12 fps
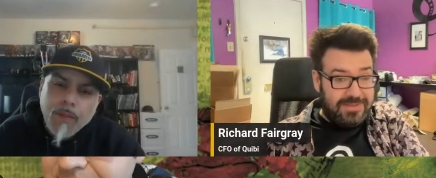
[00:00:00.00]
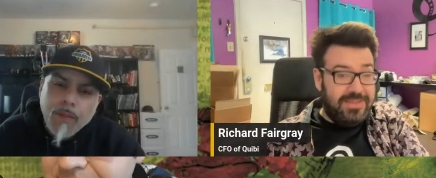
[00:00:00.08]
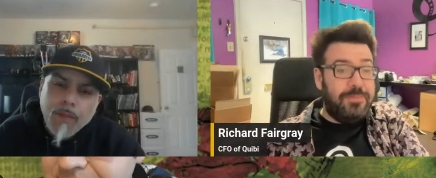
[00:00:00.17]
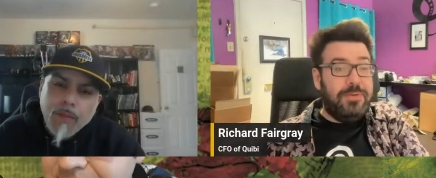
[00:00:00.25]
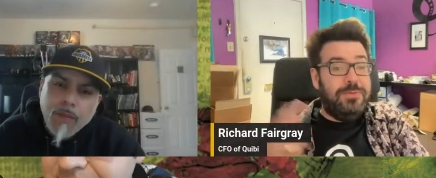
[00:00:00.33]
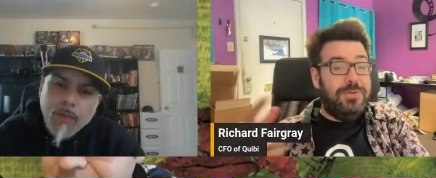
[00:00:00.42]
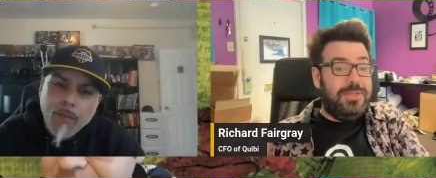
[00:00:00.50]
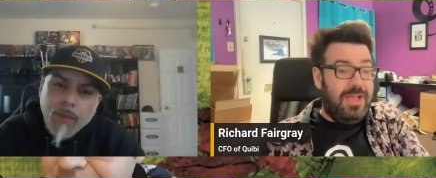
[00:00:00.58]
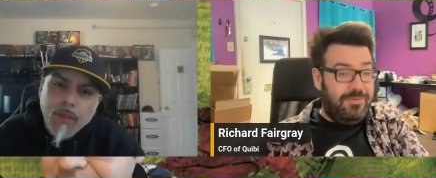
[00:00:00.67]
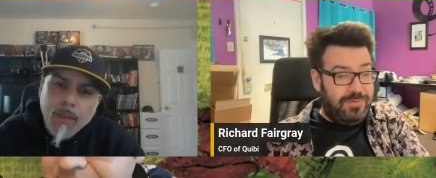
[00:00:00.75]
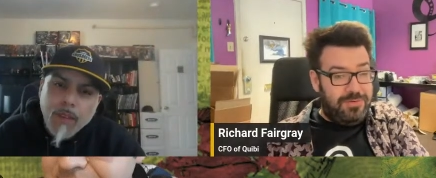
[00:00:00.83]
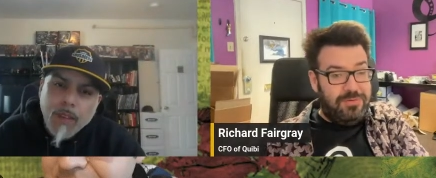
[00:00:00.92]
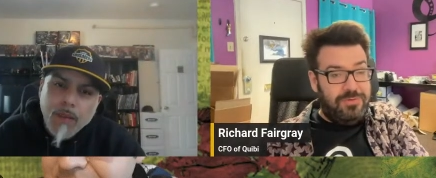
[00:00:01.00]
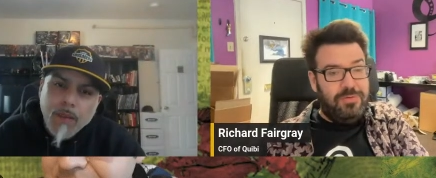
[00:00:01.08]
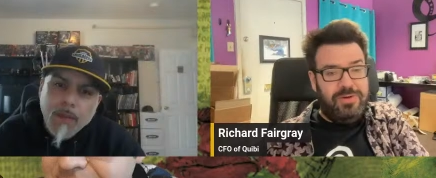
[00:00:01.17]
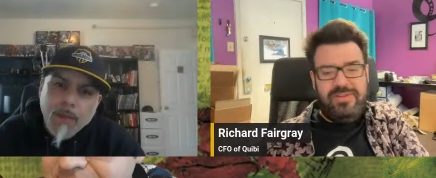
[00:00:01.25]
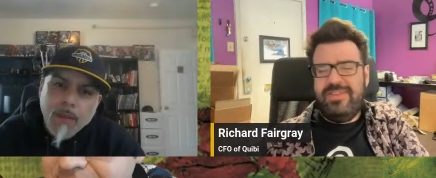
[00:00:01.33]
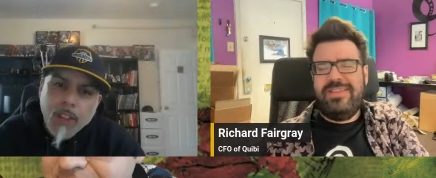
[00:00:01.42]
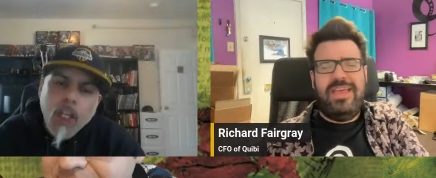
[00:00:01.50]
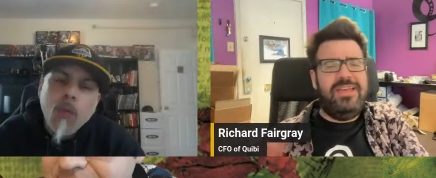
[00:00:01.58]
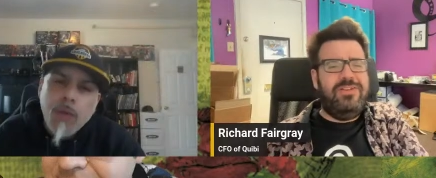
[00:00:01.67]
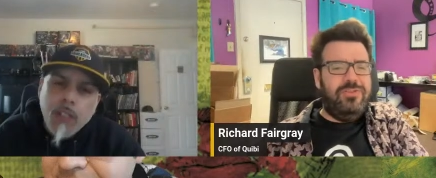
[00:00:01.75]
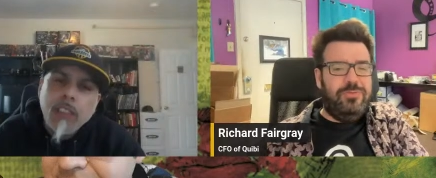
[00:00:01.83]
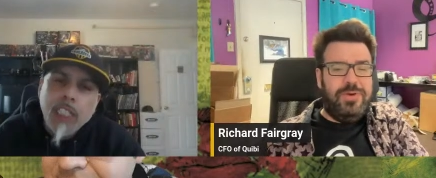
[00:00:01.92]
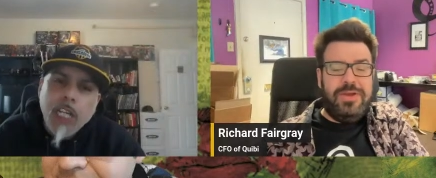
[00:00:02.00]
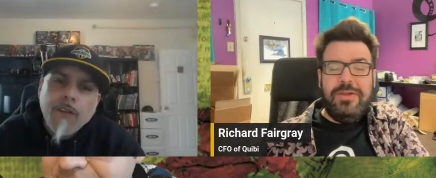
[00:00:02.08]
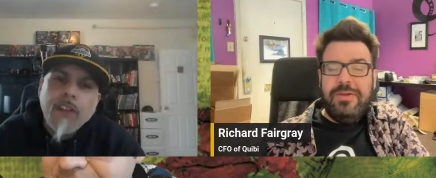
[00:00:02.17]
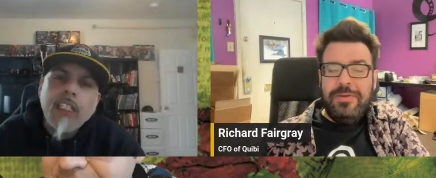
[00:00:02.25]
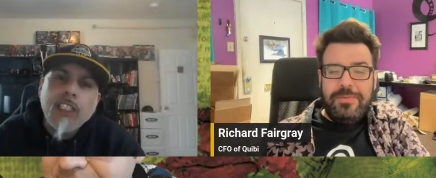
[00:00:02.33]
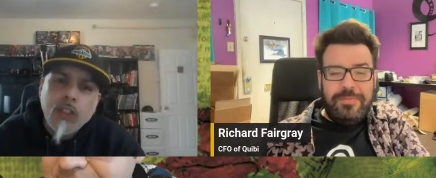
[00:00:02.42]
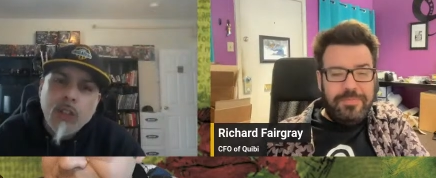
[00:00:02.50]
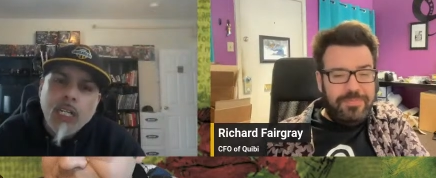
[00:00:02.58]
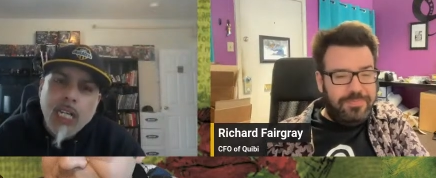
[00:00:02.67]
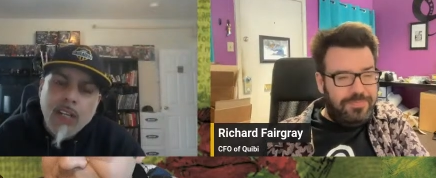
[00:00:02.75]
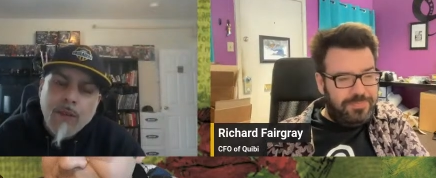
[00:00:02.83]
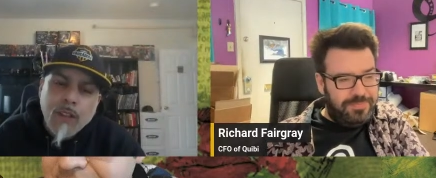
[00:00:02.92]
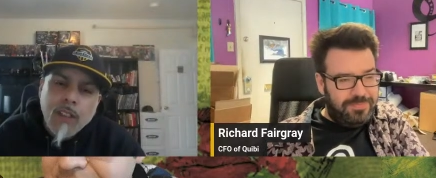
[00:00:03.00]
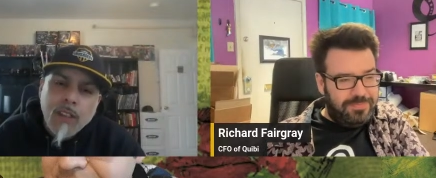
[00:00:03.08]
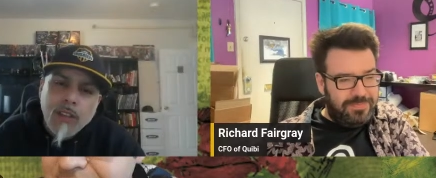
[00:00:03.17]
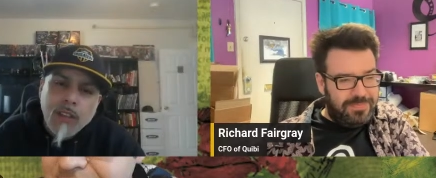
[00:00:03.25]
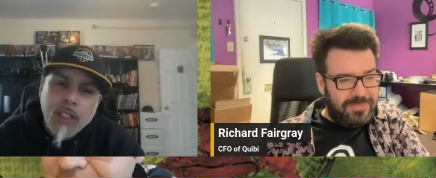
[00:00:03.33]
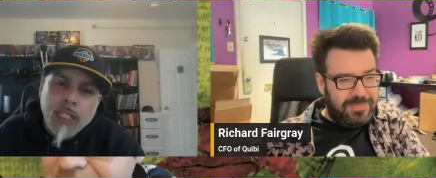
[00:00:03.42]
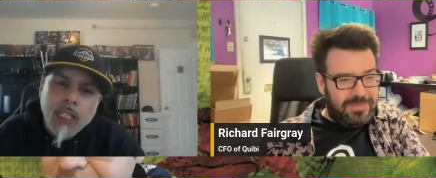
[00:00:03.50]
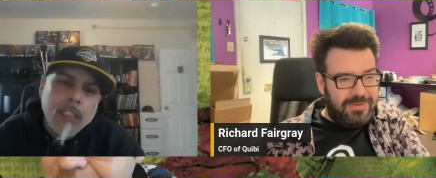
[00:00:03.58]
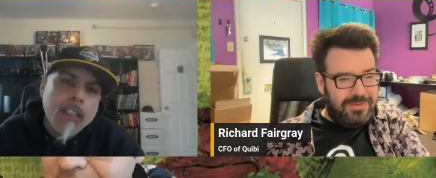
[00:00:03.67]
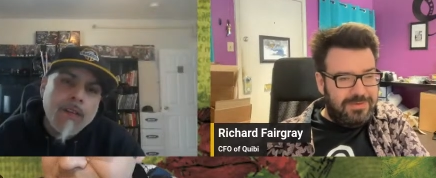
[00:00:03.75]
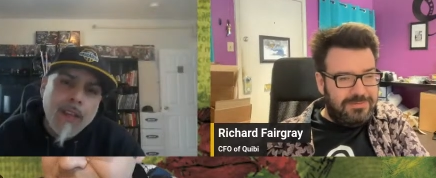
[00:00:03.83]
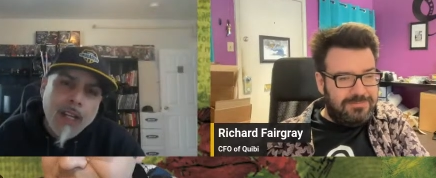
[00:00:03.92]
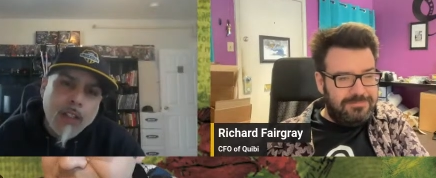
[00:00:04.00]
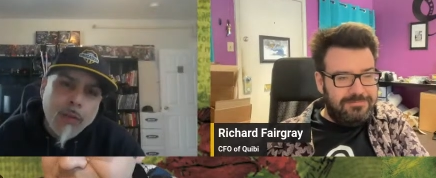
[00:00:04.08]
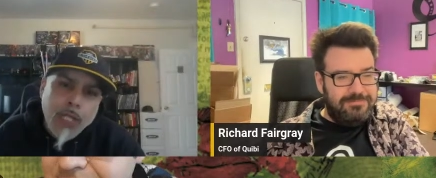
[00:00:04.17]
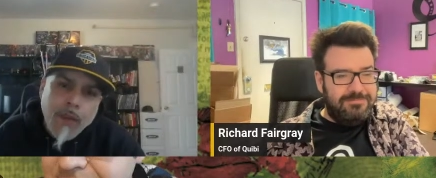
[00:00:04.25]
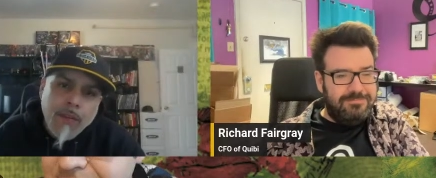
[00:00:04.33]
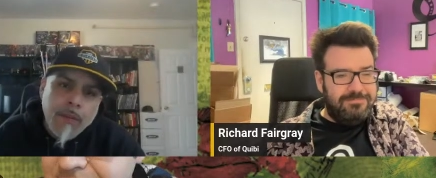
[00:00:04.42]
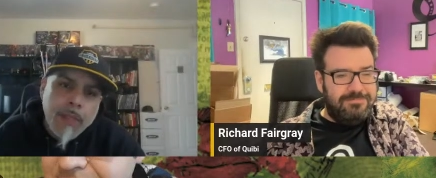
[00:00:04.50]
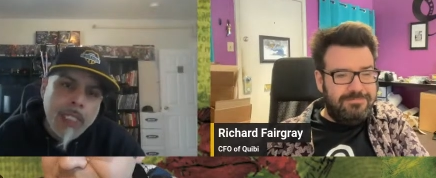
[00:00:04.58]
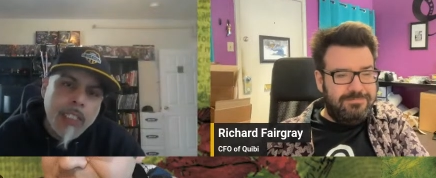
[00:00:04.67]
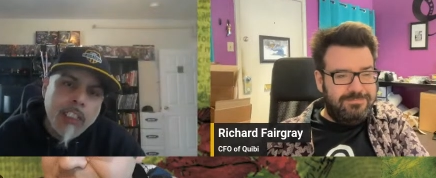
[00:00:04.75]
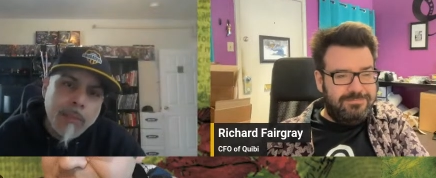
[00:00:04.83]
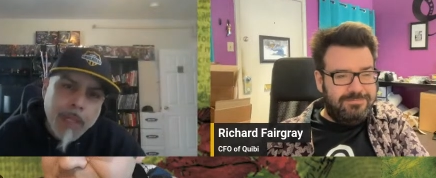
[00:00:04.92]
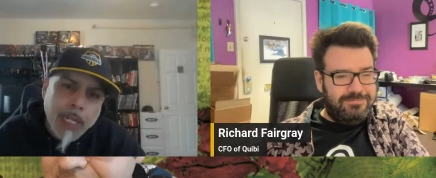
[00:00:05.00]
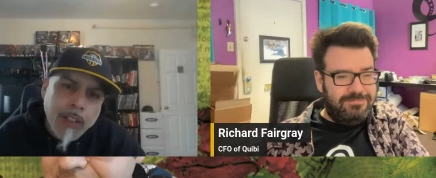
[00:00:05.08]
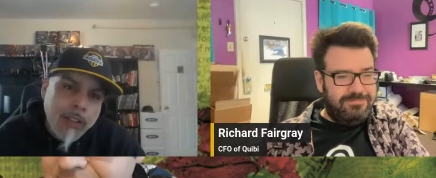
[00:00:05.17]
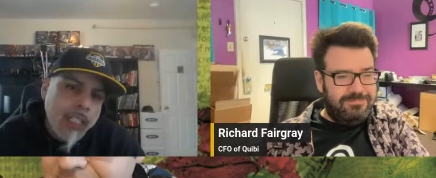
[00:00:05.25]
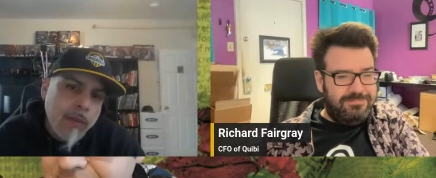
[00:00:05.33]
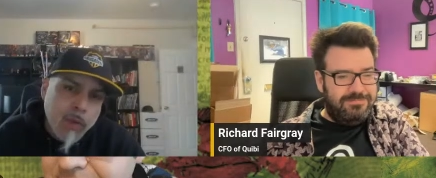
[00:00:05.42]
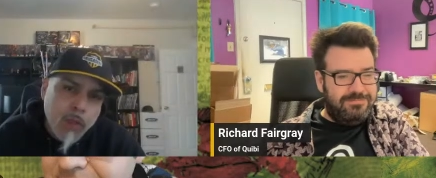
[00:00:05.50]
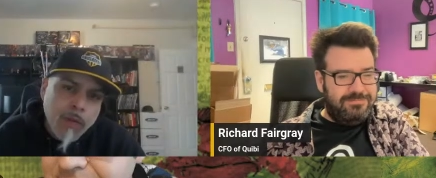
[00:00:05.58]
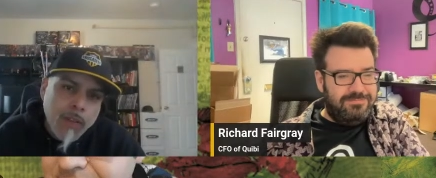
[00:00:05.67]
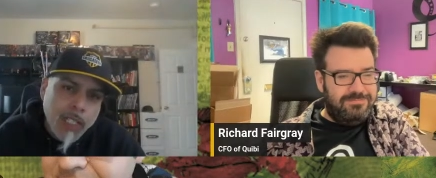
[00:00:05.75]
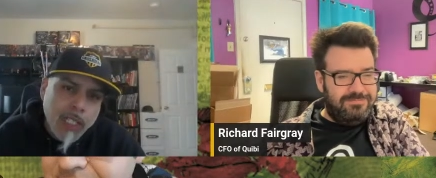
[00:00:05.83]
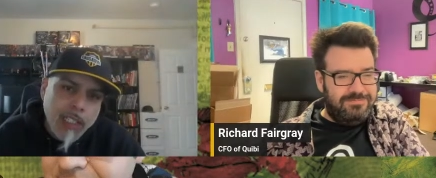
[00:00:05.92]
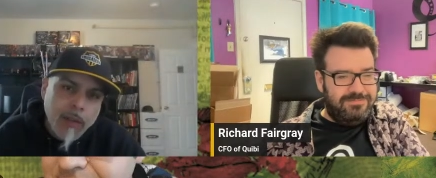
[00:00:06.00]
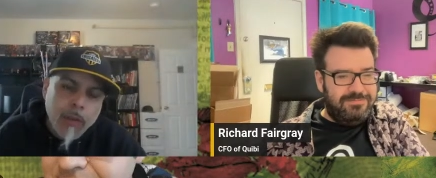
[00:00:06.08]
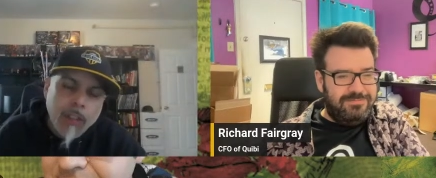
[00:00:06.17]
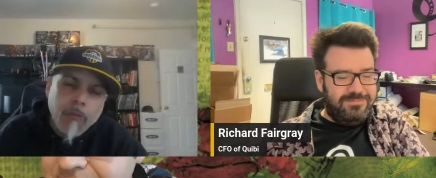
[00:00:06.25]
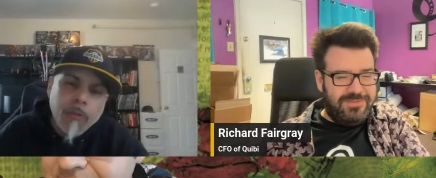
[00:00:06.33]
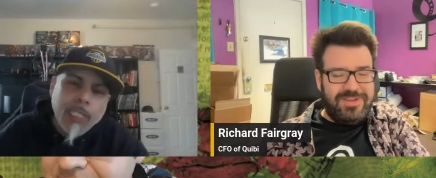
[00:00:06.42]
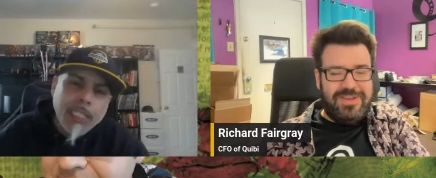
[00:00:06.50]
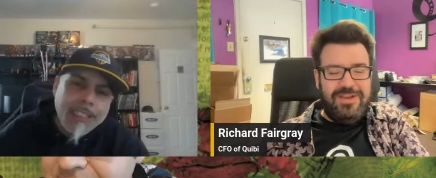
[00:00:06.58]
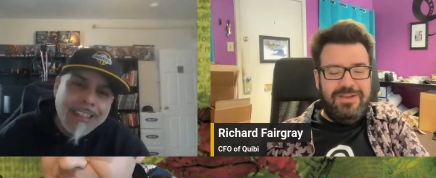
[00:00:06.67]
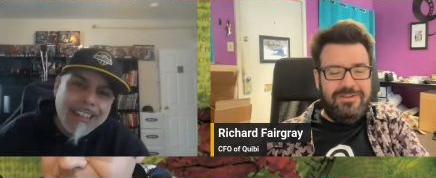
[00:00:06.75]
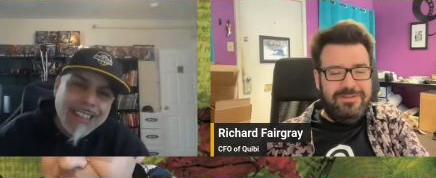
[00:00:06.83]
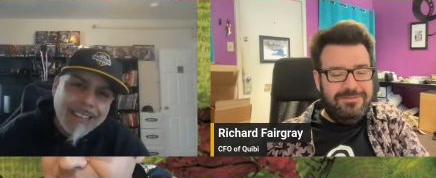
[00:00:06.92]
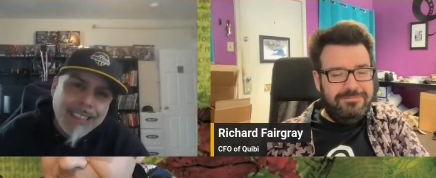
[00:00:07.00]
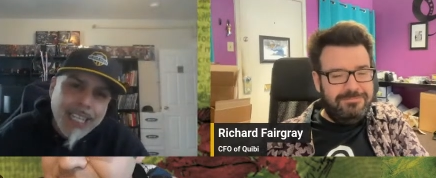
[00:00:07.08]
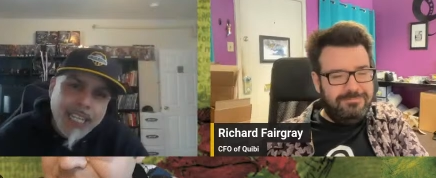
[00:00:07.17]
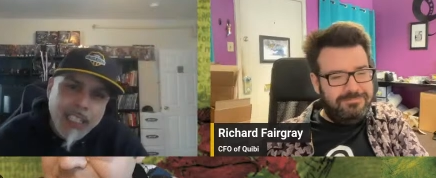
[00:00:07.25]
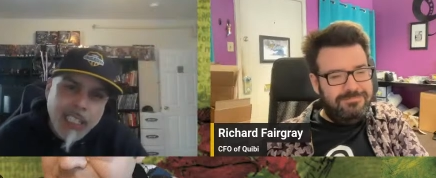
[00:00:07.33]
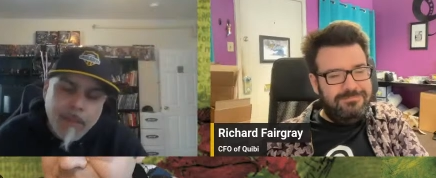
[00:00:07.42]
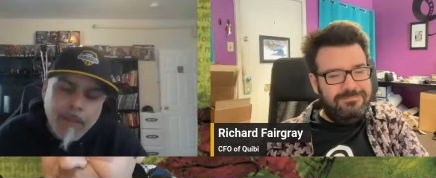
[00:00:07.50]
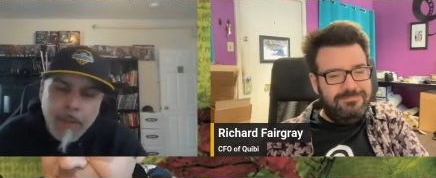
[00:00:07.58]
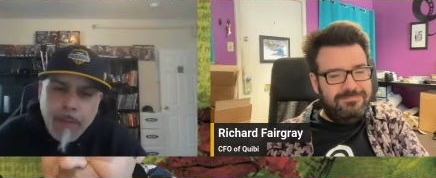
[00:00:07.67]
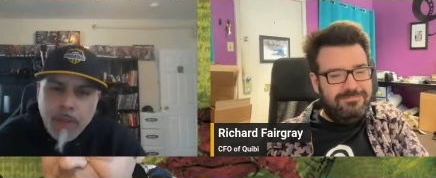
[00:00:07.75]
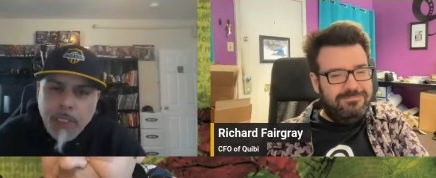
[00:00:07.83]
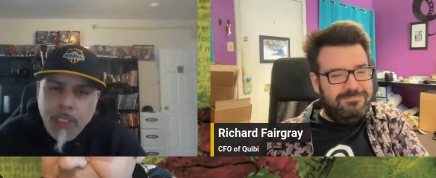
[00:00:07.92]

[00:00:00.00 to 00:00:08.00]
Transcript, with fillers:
Speaker 1: then we'll do a live one in New York because that's ages. Oh, we could
Speaker 2: definitely do a live one in New York. I love that because we have the media spot. You come over and, and okay. we get it locked down, and people